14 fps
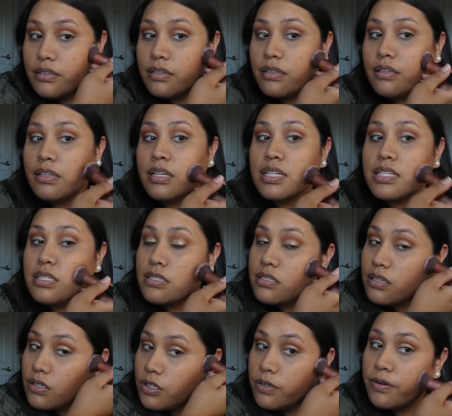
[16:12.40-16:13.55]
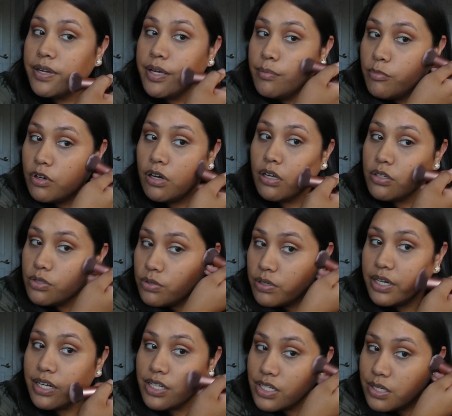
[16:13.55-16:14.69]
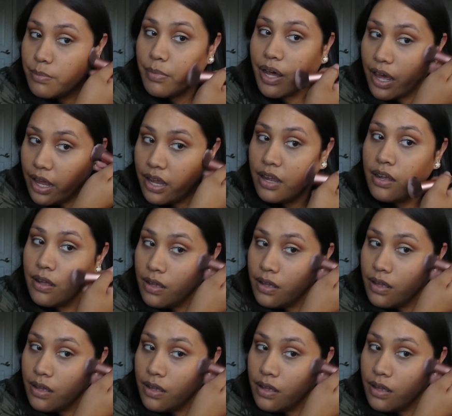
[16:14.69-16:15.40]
this cream contour into my